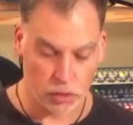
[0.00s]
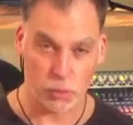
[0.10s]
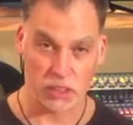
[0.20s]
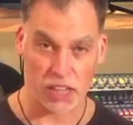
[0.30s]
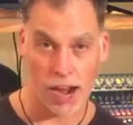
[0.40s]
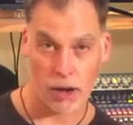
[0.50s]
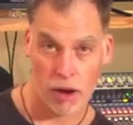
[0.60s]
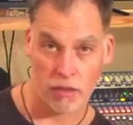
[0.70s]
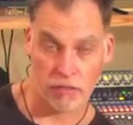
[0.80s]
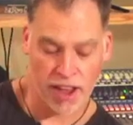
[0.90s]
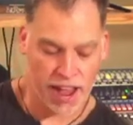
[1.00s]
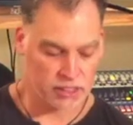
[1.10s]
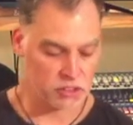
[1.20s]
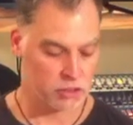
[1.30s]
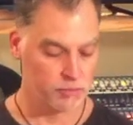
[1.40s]
We tire out
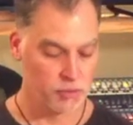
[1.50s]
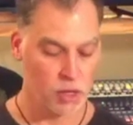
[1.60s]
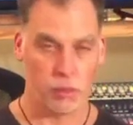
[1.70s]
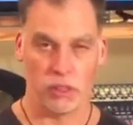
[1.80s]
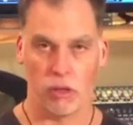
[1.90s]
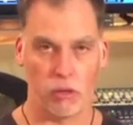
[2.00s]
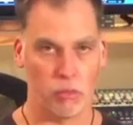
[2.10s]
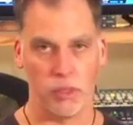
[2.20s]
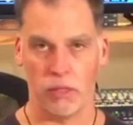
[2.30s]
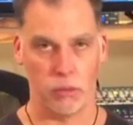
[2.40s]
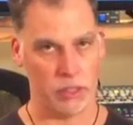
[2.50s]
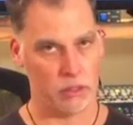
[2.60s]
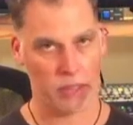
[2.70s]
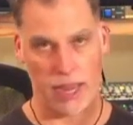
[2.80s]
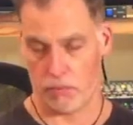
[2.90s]
fast. We
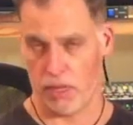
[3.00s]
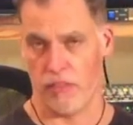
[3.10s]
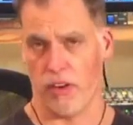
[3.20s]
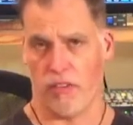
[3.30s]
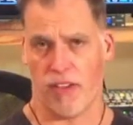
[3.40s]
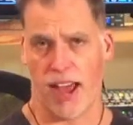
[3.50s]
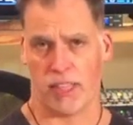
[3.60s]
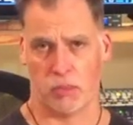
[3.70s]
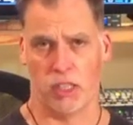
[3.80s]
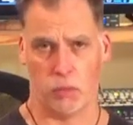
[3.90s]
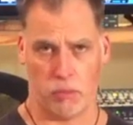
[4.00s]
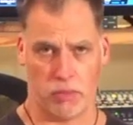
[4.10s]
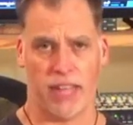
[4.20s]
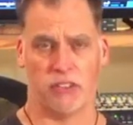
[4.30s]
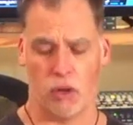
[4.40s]
can't play very fast because we
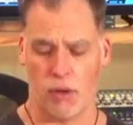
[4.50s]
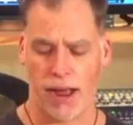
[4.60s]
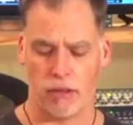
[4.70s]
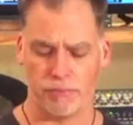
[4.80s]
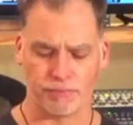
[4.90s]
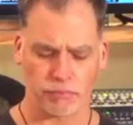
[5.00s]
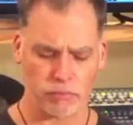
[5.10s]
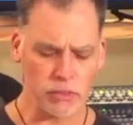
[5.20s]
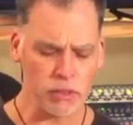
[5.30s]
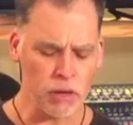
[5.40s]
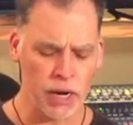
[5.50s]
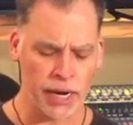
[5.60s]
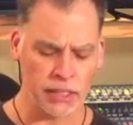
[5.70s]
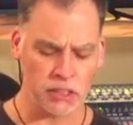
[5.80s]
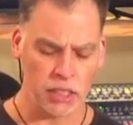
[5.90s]
plateau out.
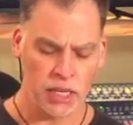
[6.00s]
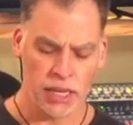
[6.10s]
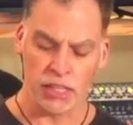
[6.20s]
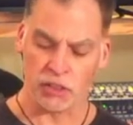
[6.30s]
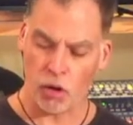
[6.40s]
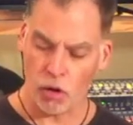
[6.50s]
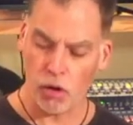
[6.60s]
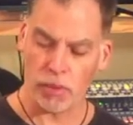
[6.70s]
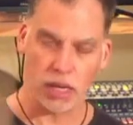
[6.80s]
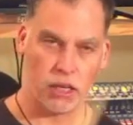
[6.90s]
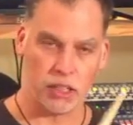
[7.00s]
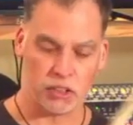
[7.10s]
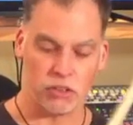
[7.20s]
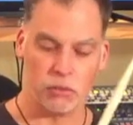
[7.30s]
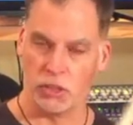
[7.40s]
And it's all
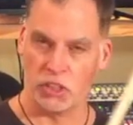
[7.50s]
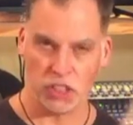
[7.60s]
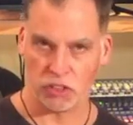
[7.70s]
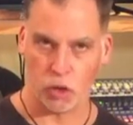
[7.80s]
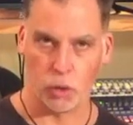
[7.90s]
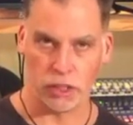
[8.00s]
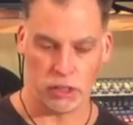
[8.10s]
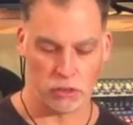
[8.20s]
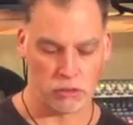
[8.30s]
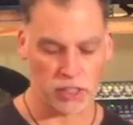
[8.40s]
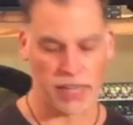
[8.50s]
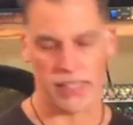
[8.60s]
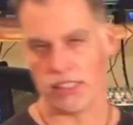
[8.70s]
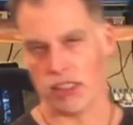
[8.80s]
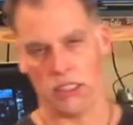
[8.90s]
because we're just holding it too tight. And
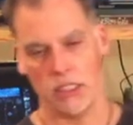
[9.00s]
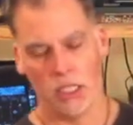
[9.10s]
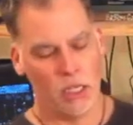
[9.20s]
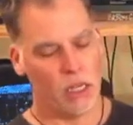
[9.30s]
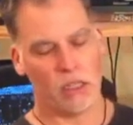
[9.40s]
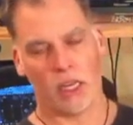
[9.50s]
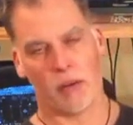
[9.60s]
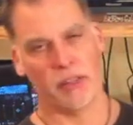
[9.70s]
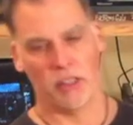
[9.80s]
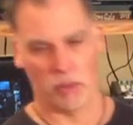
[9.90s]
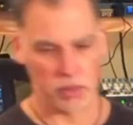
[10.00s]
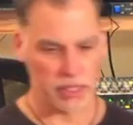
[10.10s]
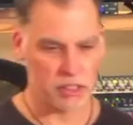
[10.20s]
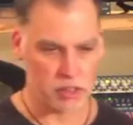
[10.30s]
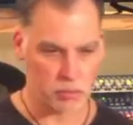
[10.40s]
I see a lot of my young
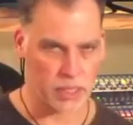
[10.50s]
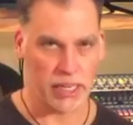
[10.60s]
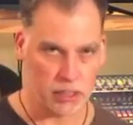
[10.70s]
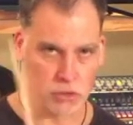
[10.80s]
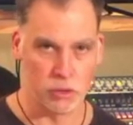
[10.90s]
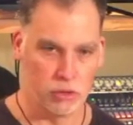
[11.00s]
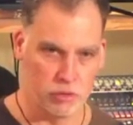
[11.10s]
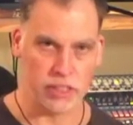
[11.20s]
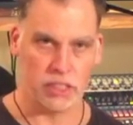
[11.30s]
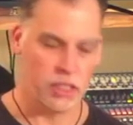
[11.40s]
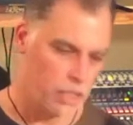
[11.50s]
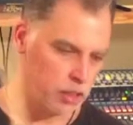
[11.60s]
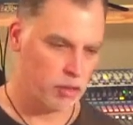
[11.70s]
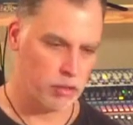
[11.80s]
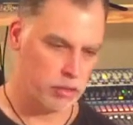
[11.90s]
players are playing a groove, and
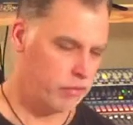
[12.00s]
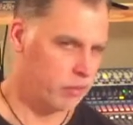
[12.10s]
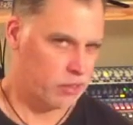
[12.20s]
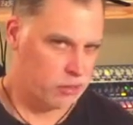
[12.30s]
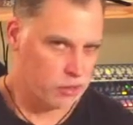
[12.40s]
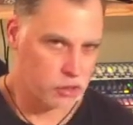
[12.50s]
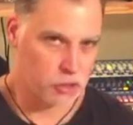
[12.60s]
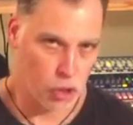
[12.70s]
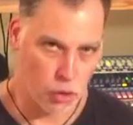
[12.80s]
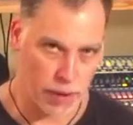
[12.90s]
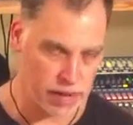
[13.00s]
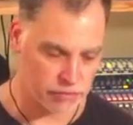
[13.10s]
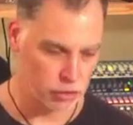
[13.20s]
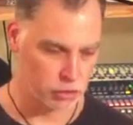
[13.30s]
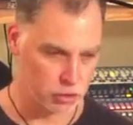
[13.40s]
even a slow eighth
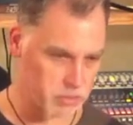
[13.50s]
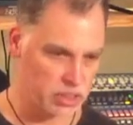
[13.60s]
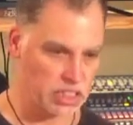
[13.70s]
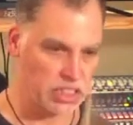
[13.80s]
note groove is,